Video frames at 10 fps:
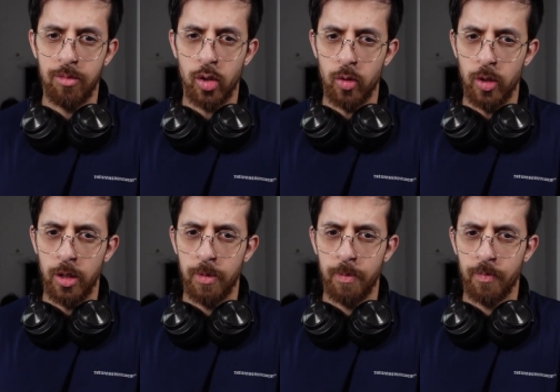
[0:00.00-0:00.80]

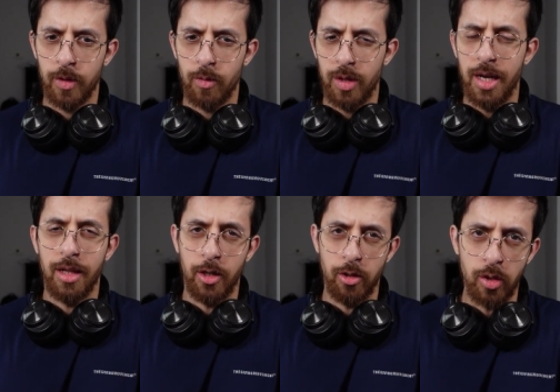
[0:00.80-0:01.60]
You're, what the
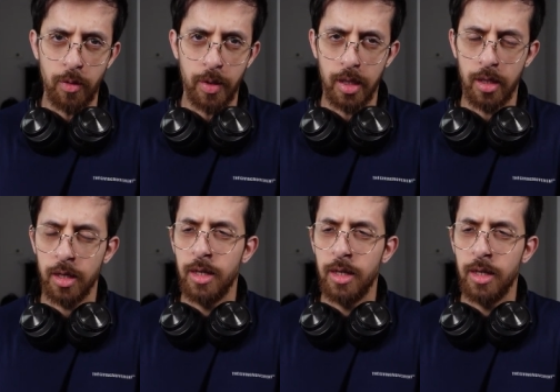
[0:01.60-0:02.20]
hell are you doing?